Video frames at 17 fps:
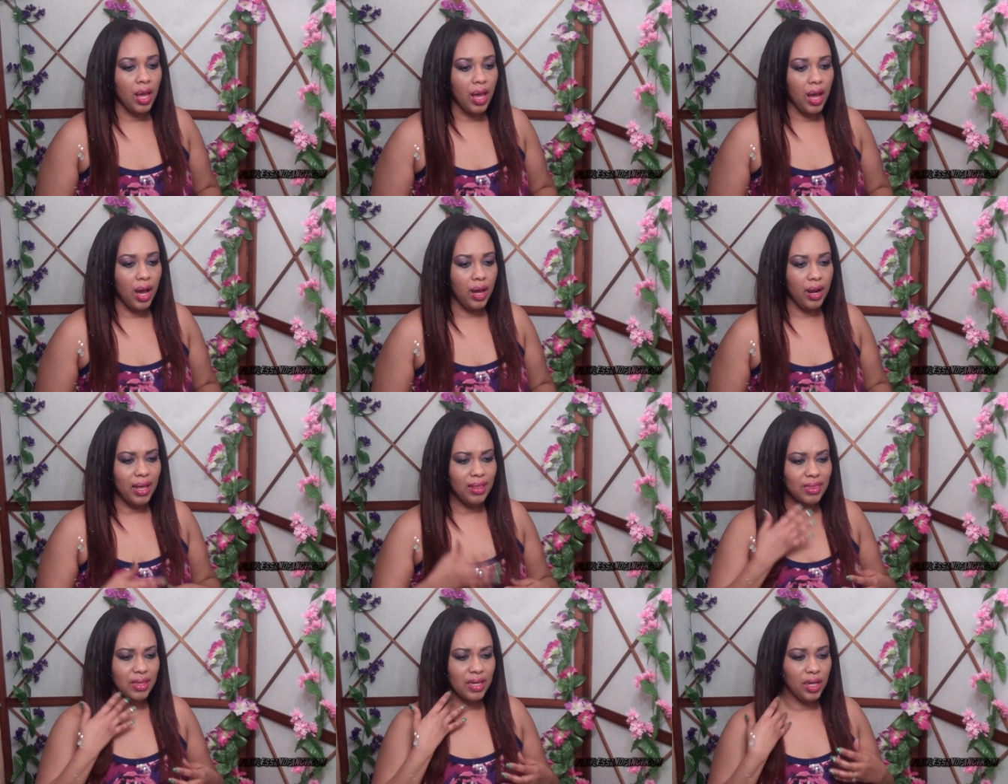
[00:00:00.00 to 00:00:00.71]
And
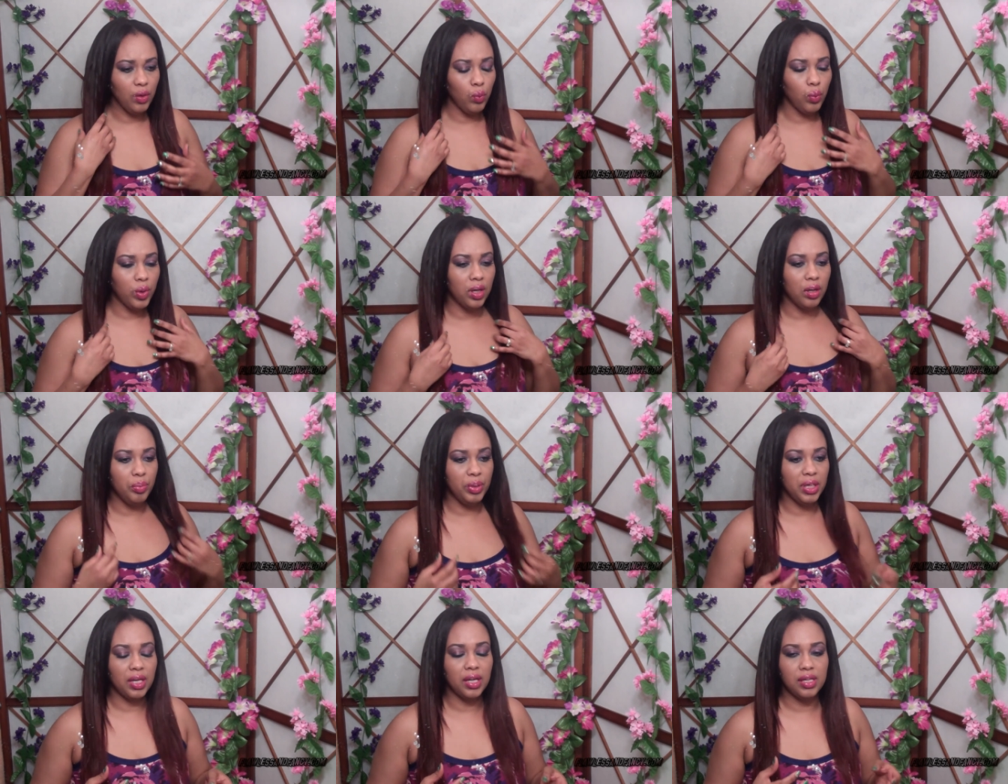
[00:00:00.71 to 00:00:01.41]
I think it will,
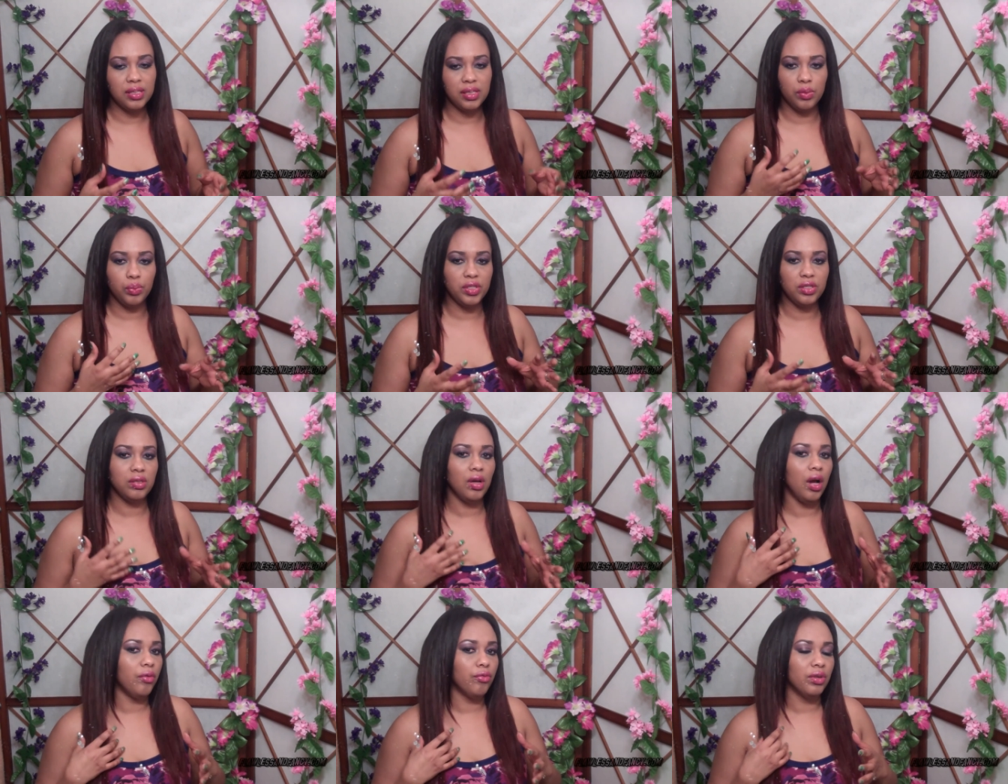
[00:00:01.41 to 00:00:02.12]
because it was
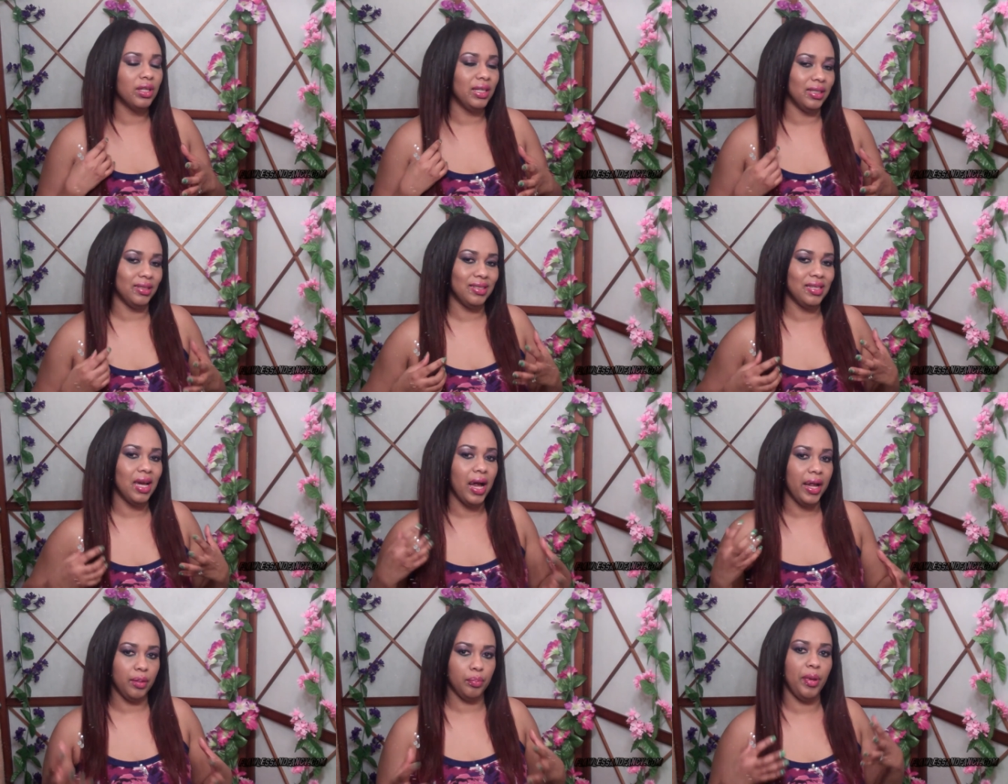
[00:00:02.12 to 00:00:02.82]
not really a
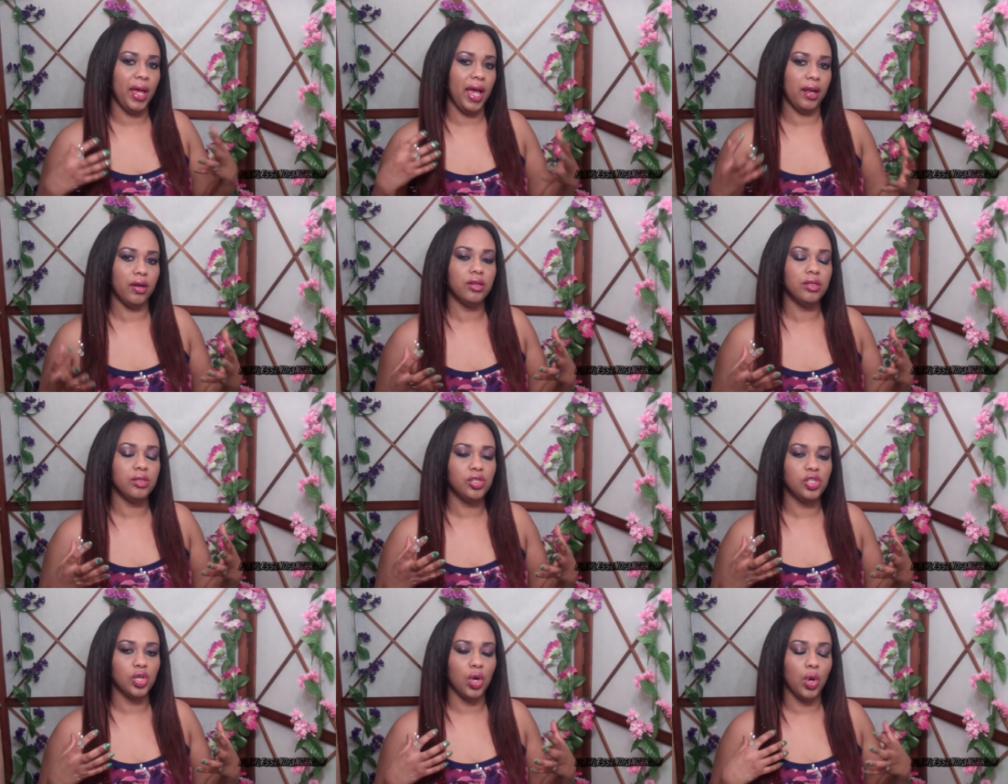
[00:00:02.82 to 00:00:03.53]
tight pattern.
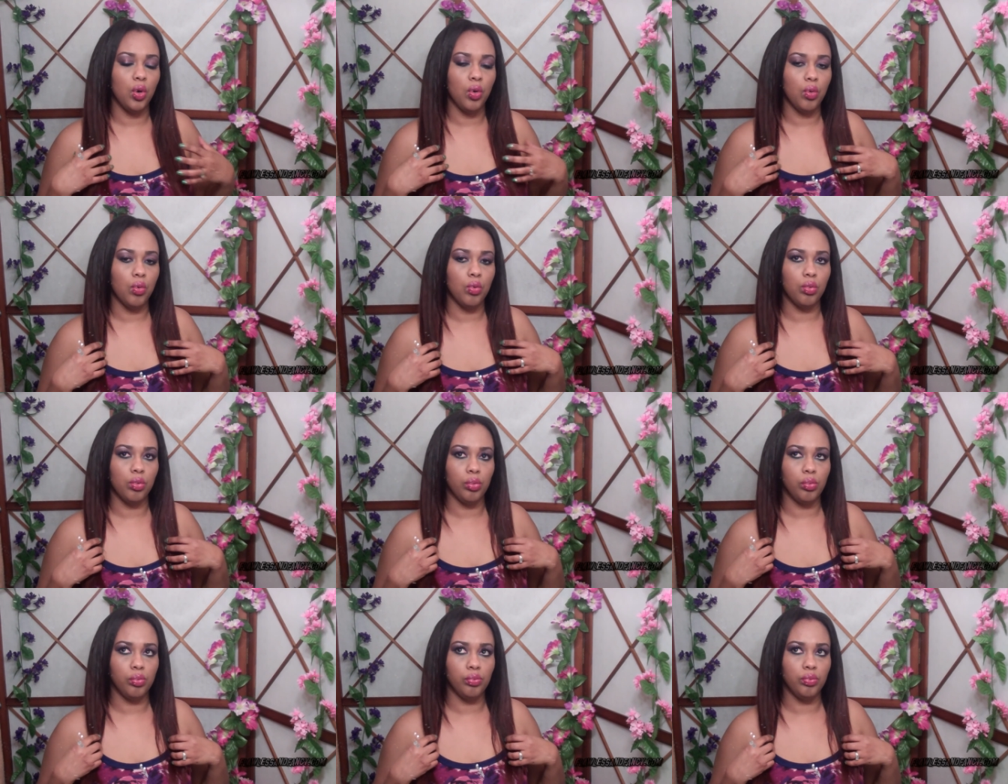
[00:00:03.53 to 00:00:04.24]
So,
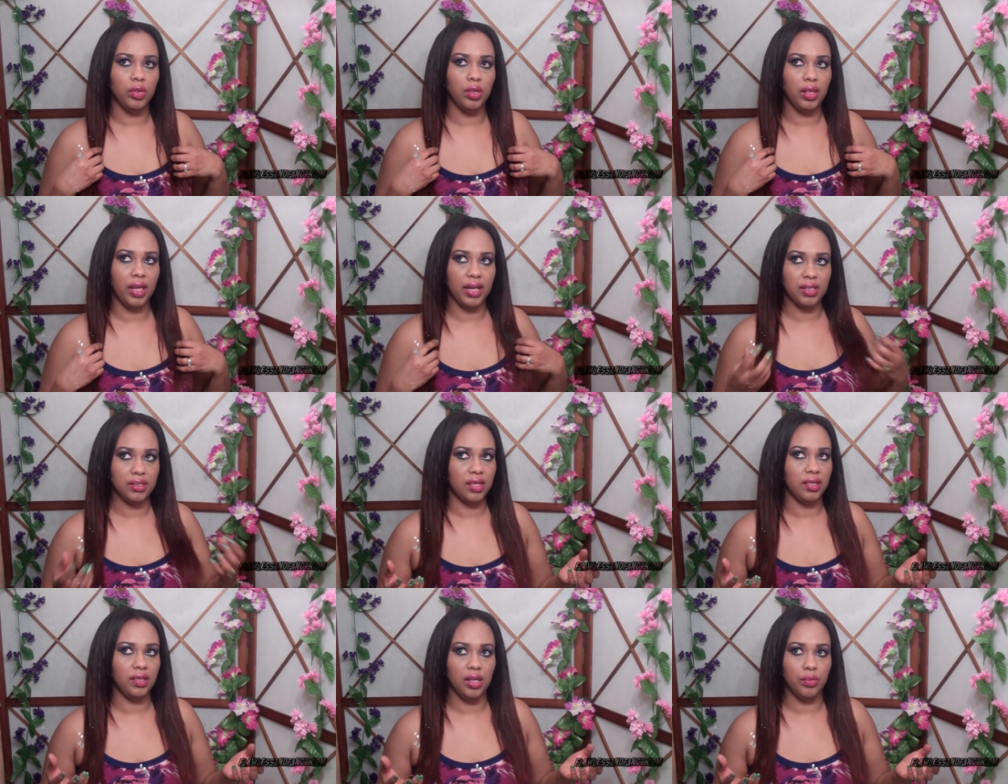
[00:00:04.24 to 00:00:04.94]
like I
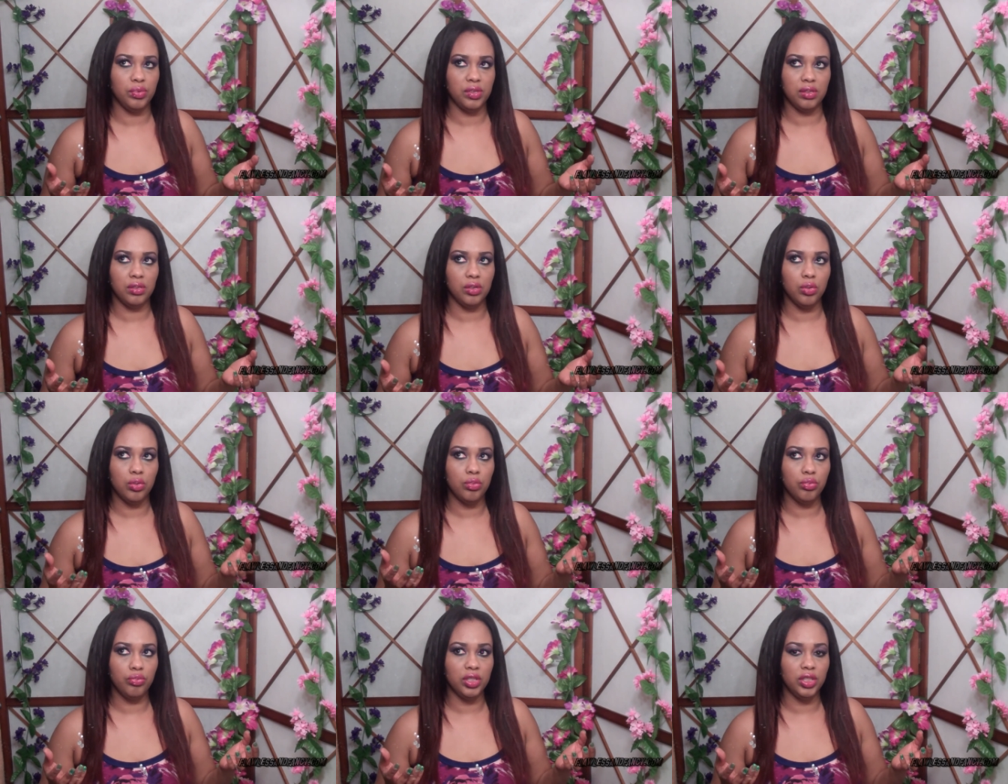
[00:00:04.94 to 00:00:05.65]
said, it was
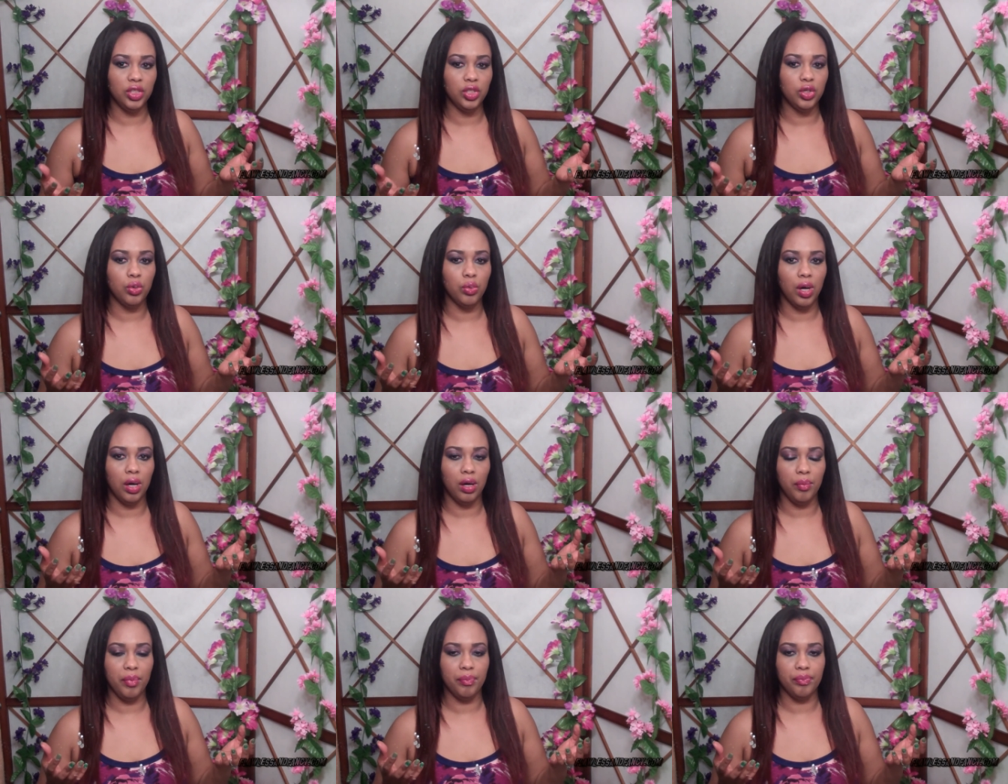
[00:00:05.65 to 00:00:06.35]
no
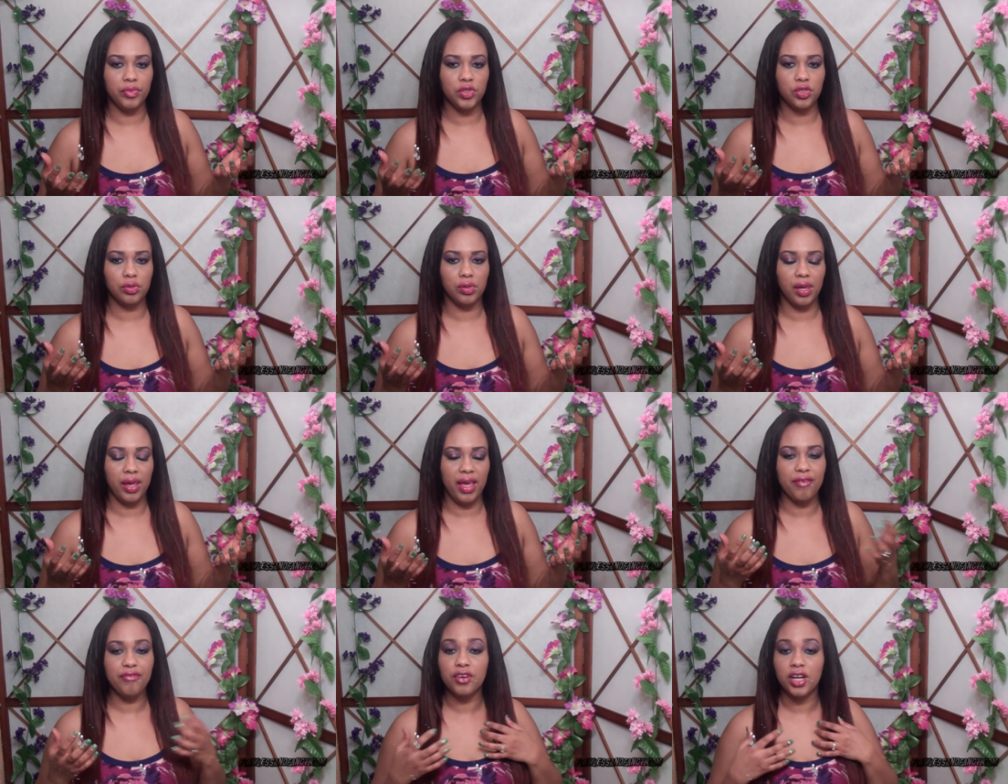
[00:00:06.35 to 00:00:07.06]

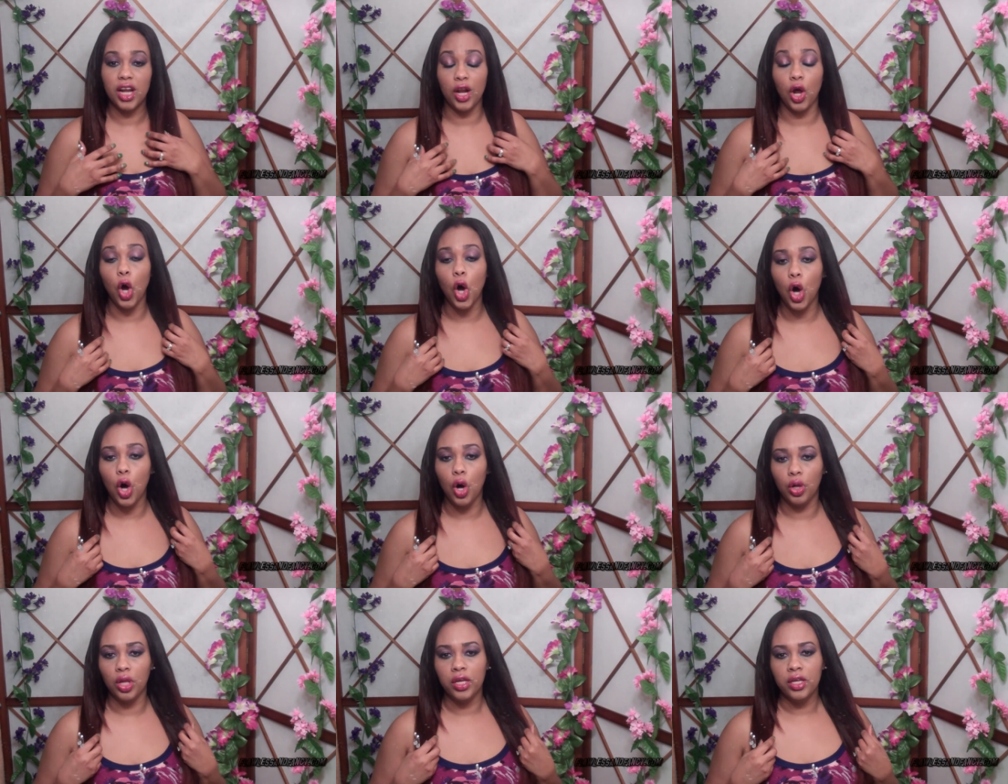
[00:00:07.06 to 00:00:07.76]
effort at
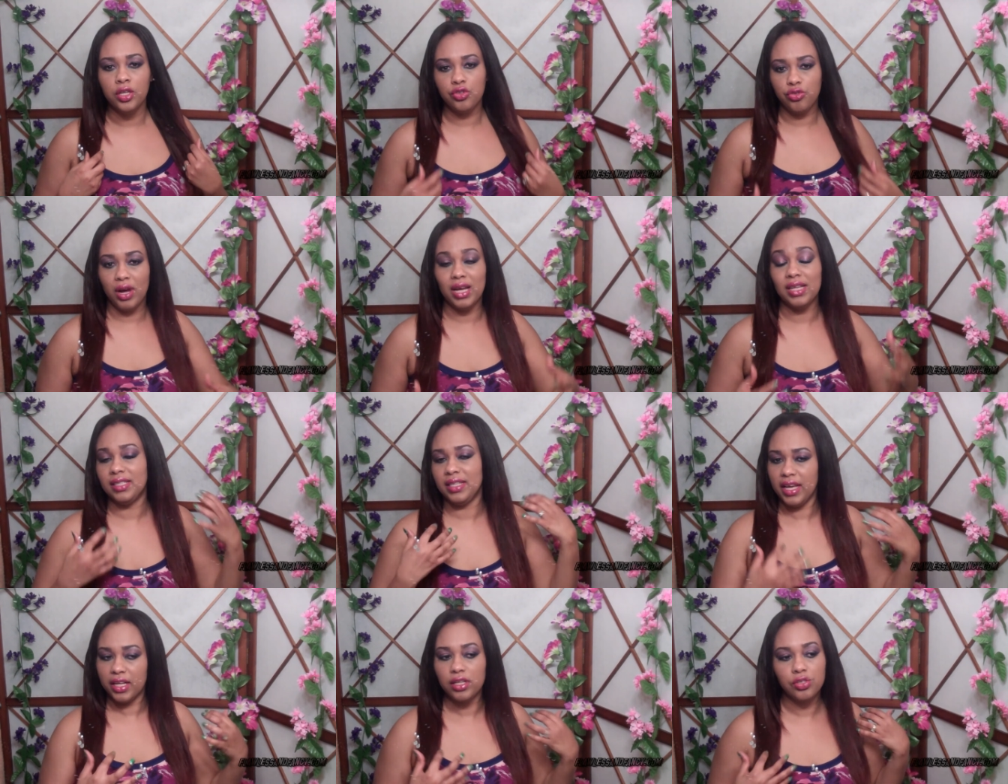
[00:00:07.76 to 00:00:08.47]
all trying to
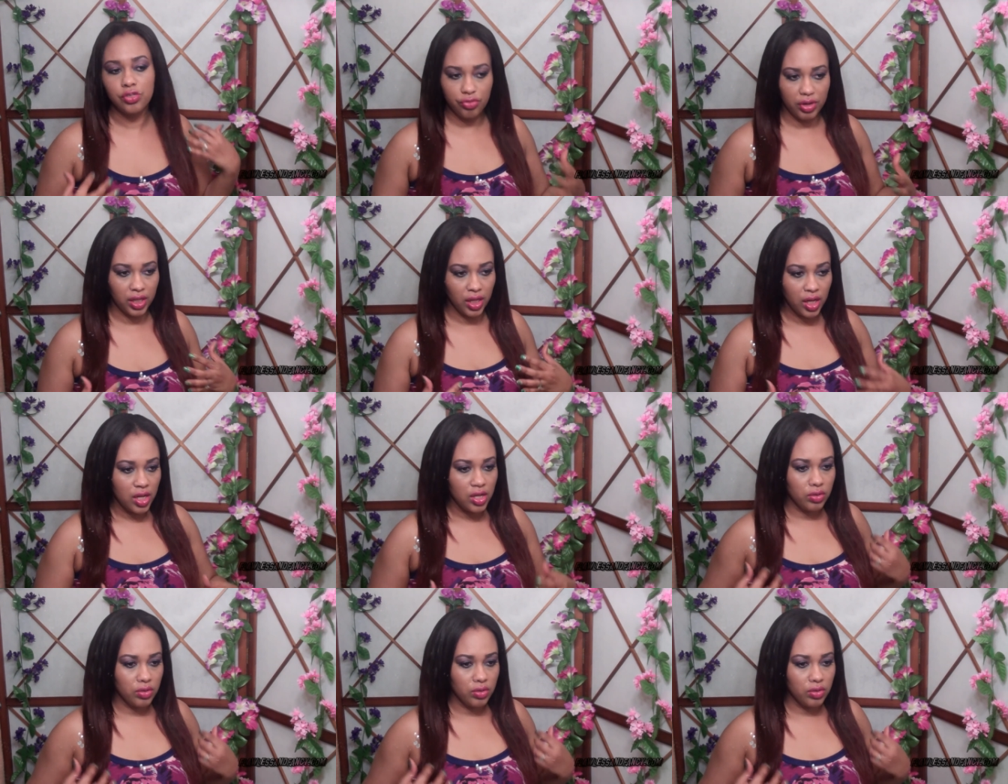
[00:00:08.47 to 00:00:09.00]
get it straight.